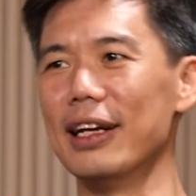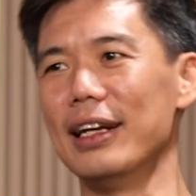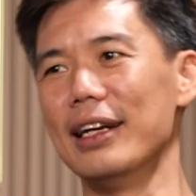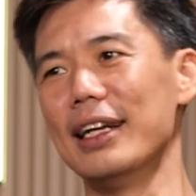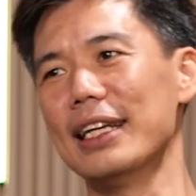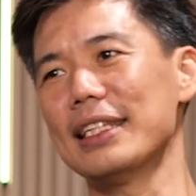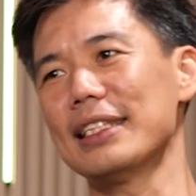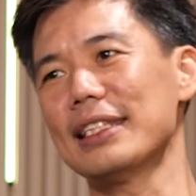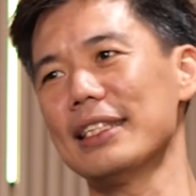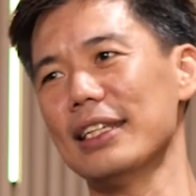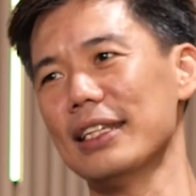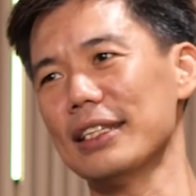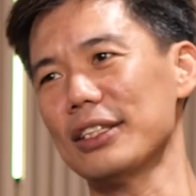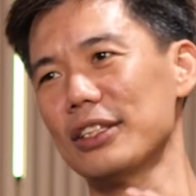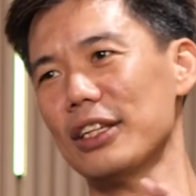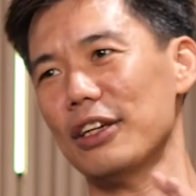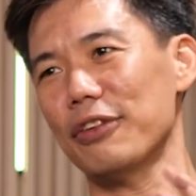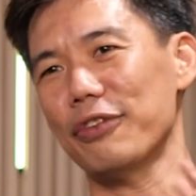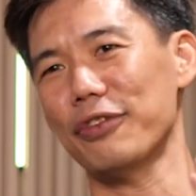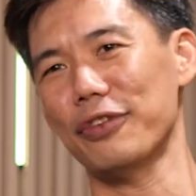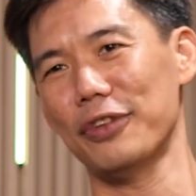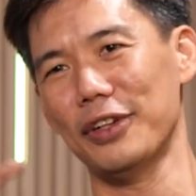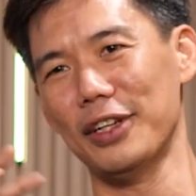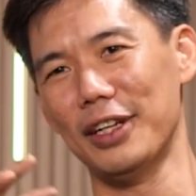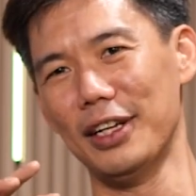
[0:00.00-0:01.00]
And that's the
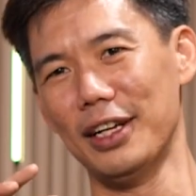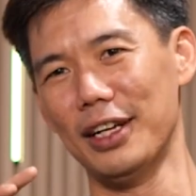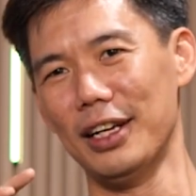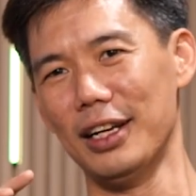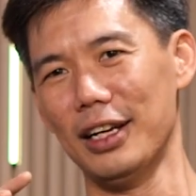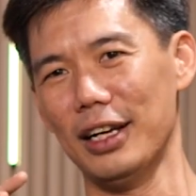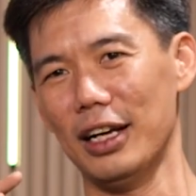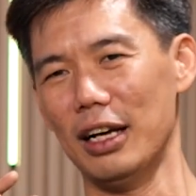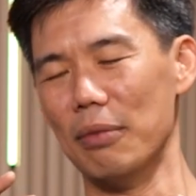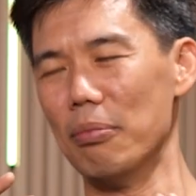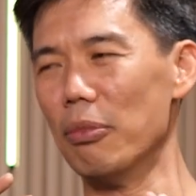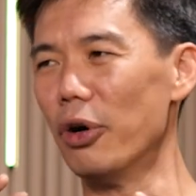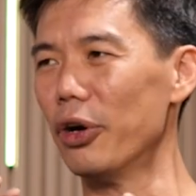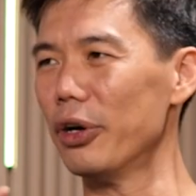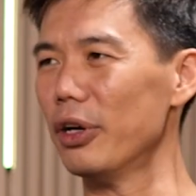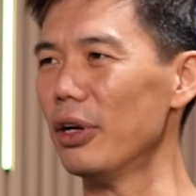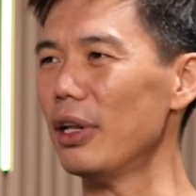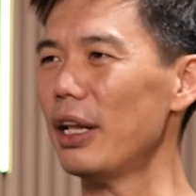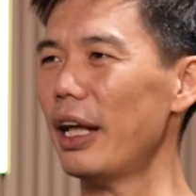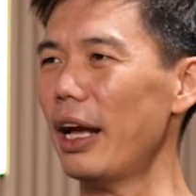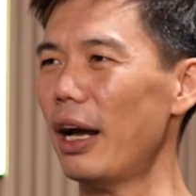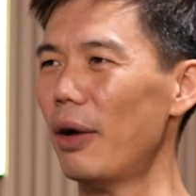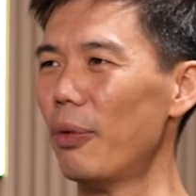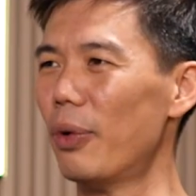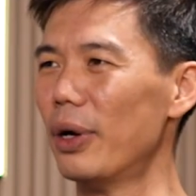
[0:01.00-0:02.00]
sort of a
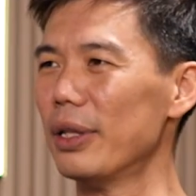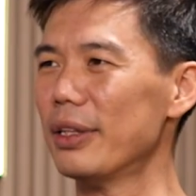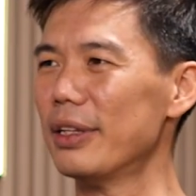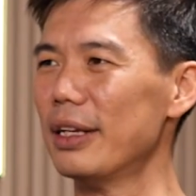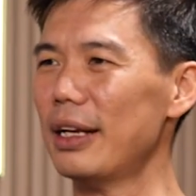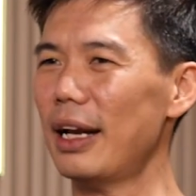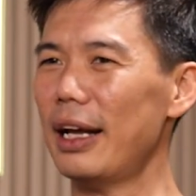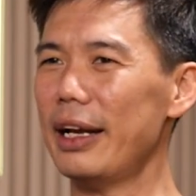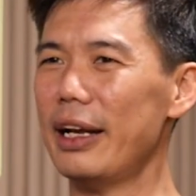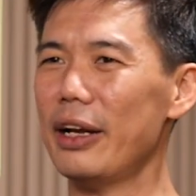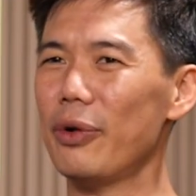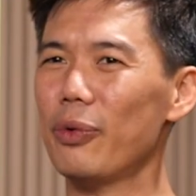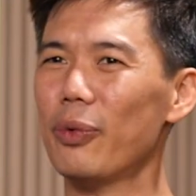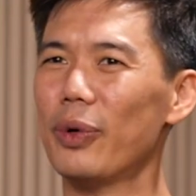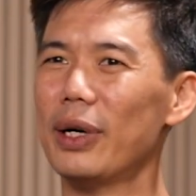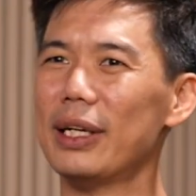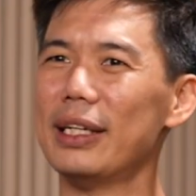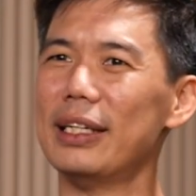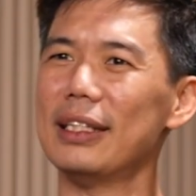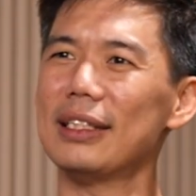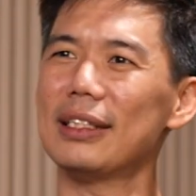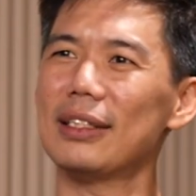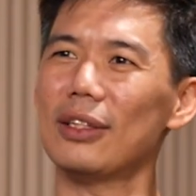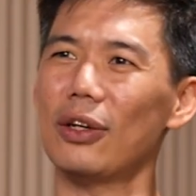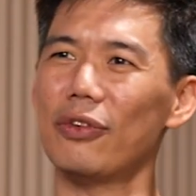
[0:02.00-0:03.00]
model that I wanted. I didn't
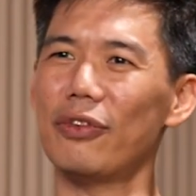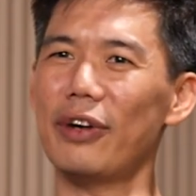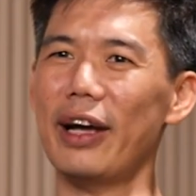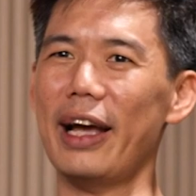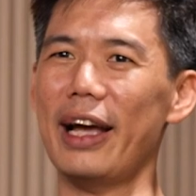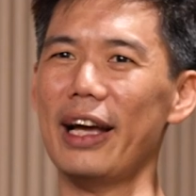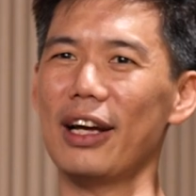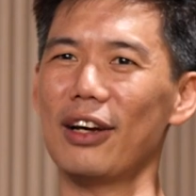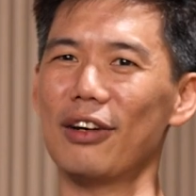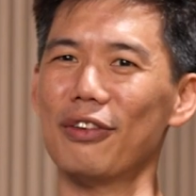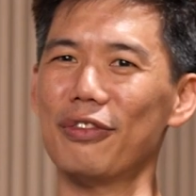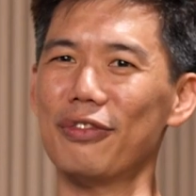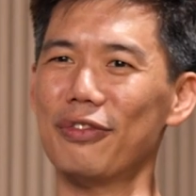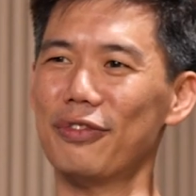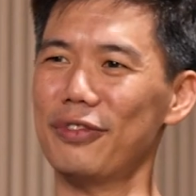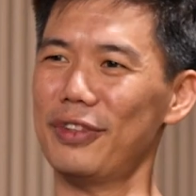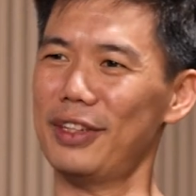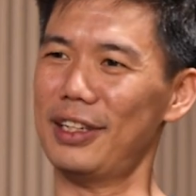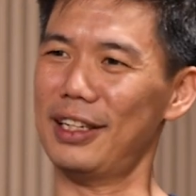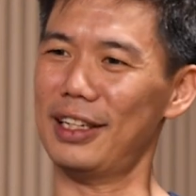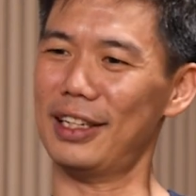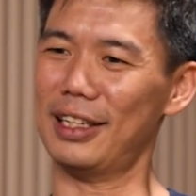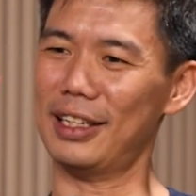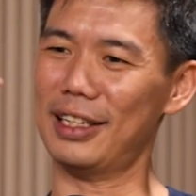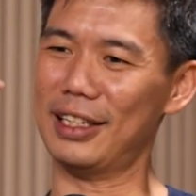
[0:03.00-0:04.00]
want this overhang of
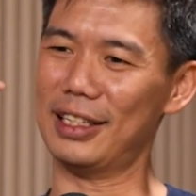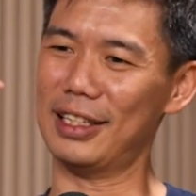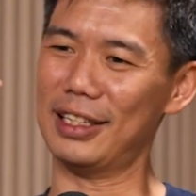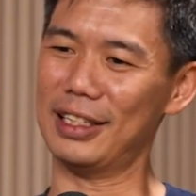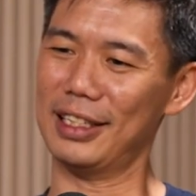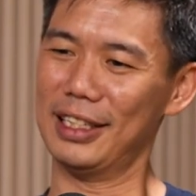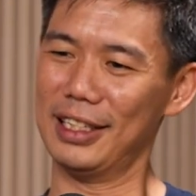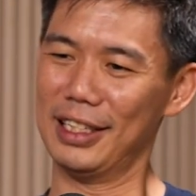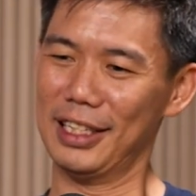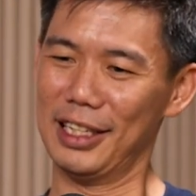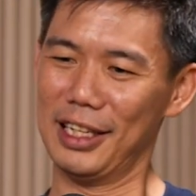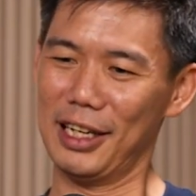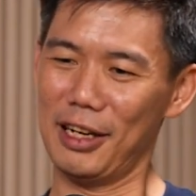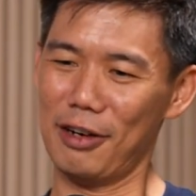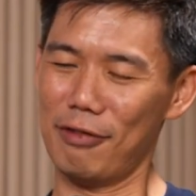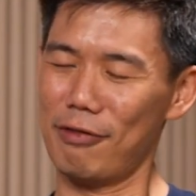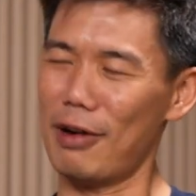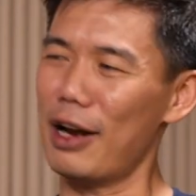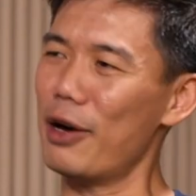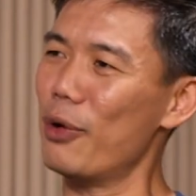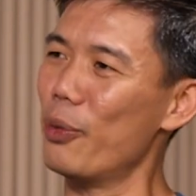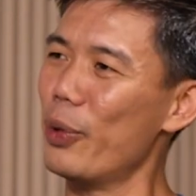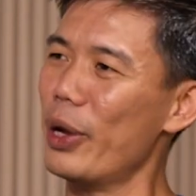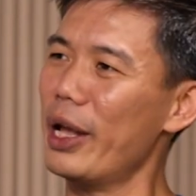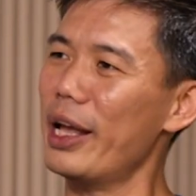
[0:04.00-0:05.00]

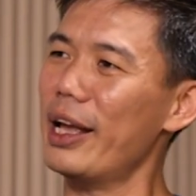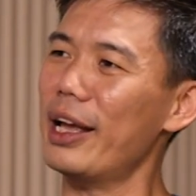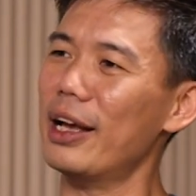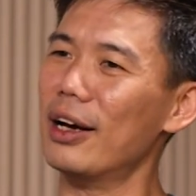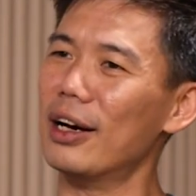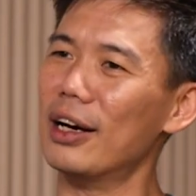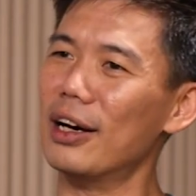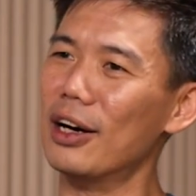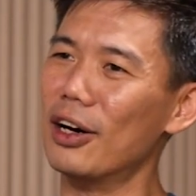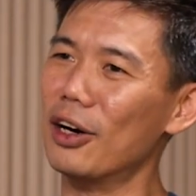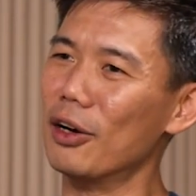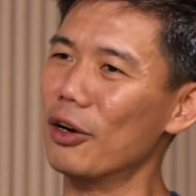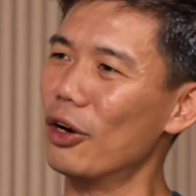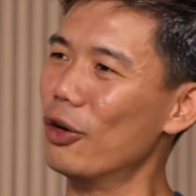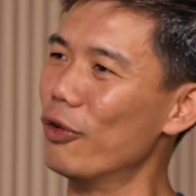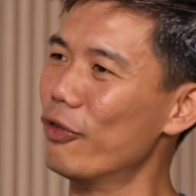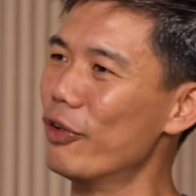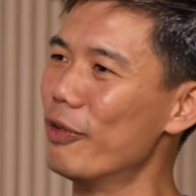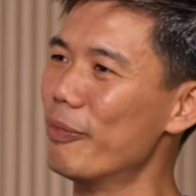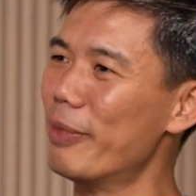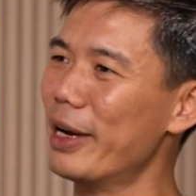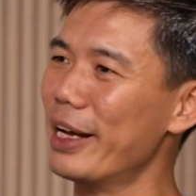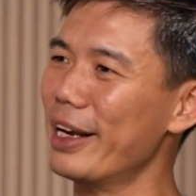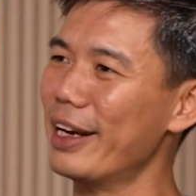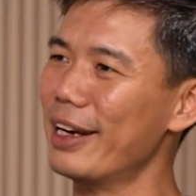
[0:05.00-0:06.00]
runway
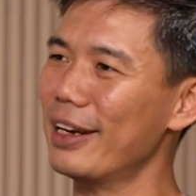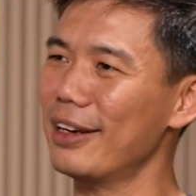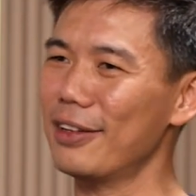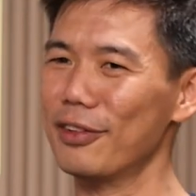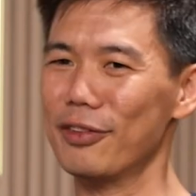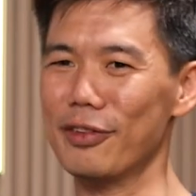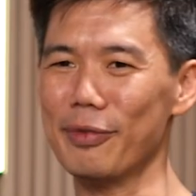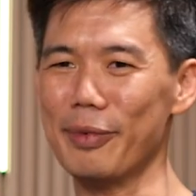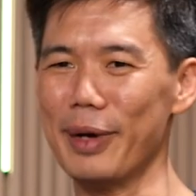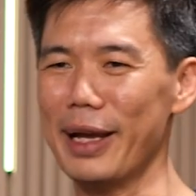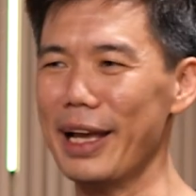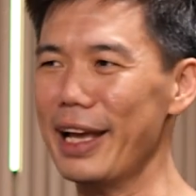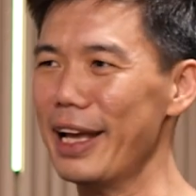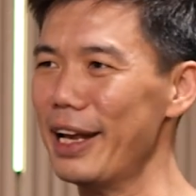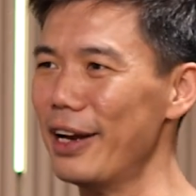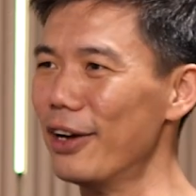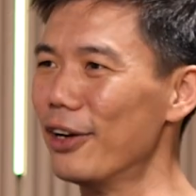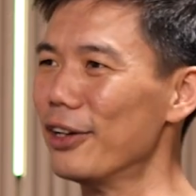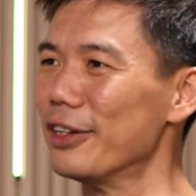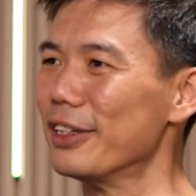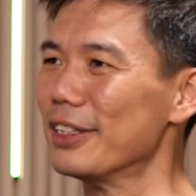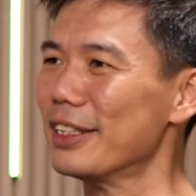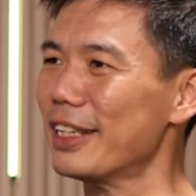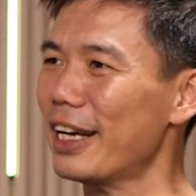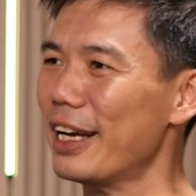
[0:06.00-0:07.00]
over my head
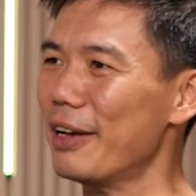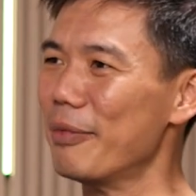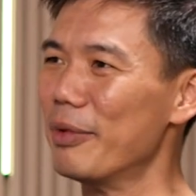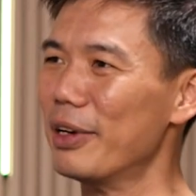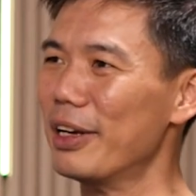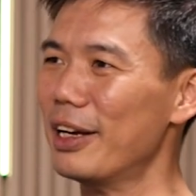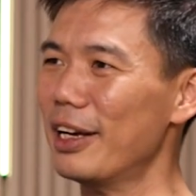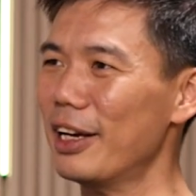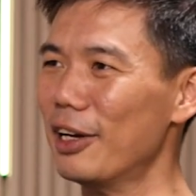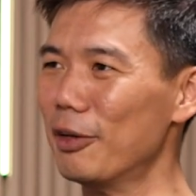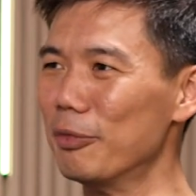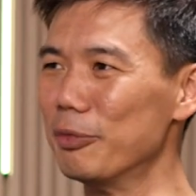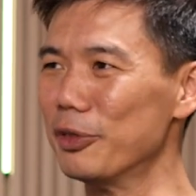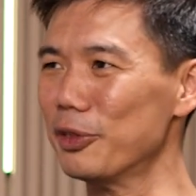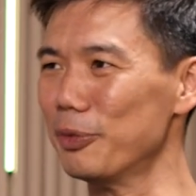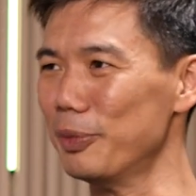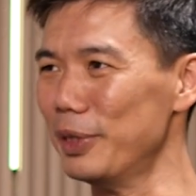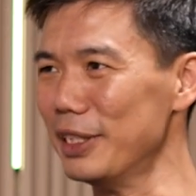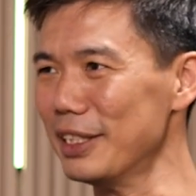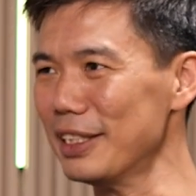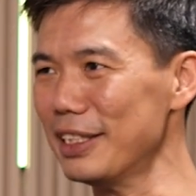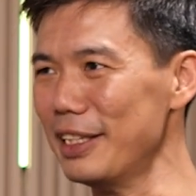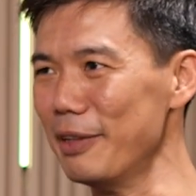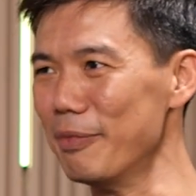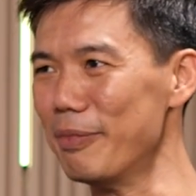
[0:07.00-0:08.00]
all the time. It helps
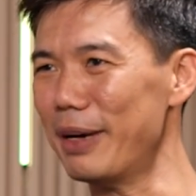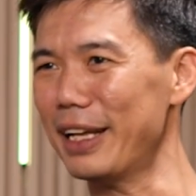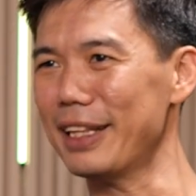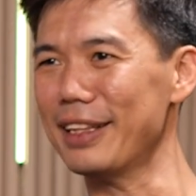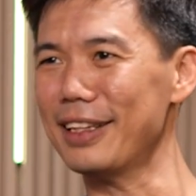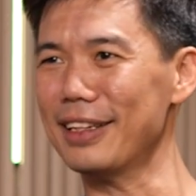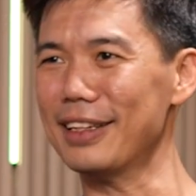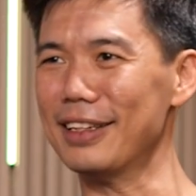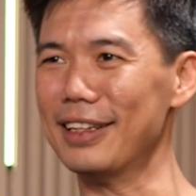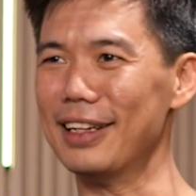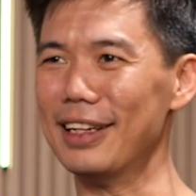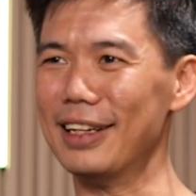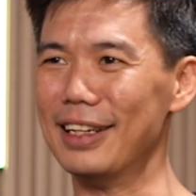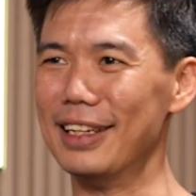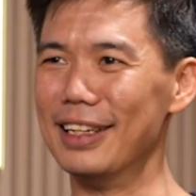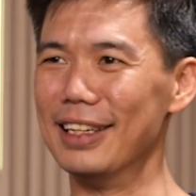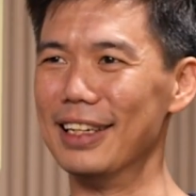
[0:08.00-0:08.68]
me sleep better.